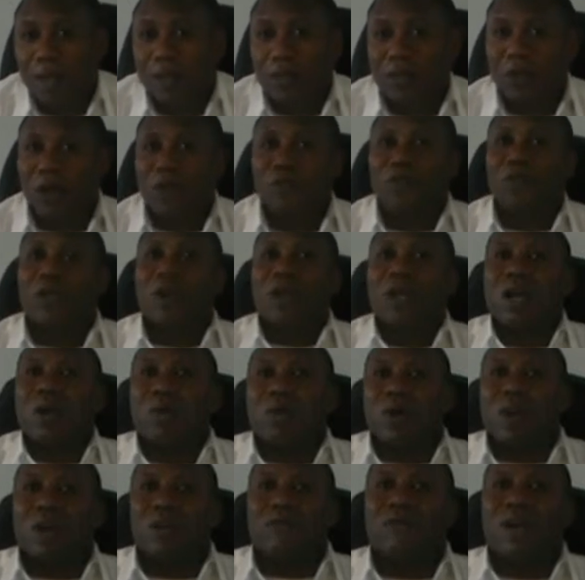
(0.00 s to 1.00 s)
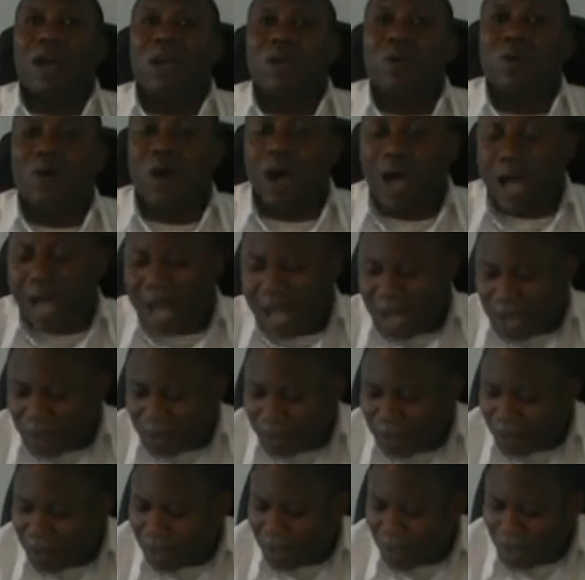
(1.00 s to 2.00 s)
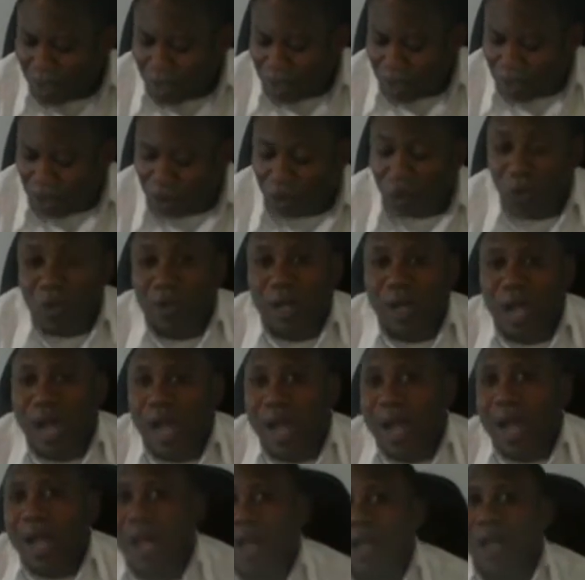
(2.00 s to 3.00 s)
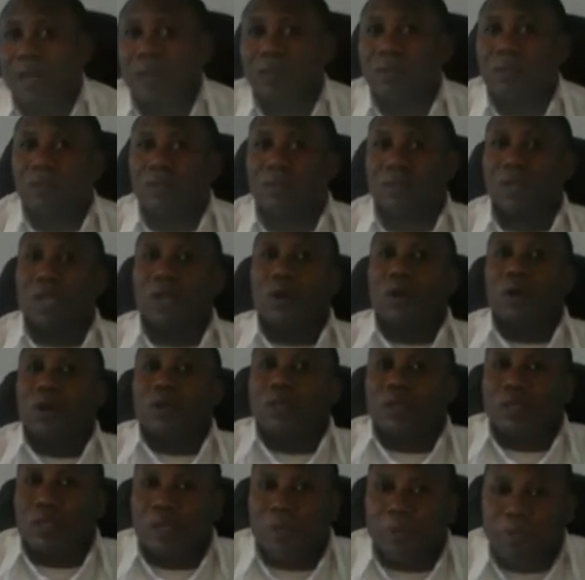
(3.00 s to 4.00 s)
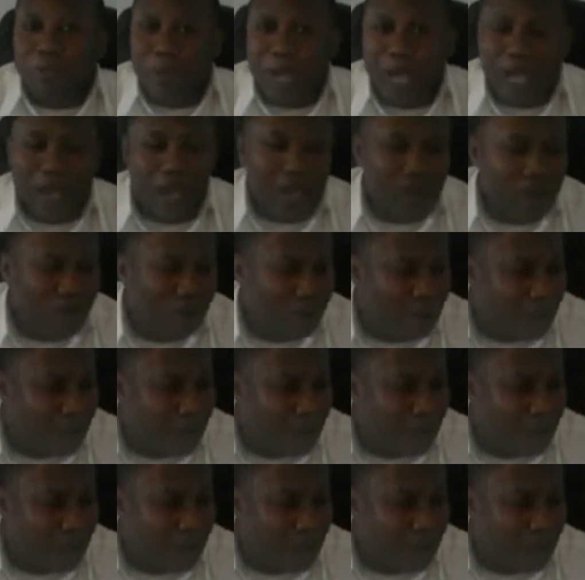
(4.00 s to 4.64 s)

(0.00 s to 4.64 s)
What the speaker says: Don't forget, wherever you are, you can send us email, you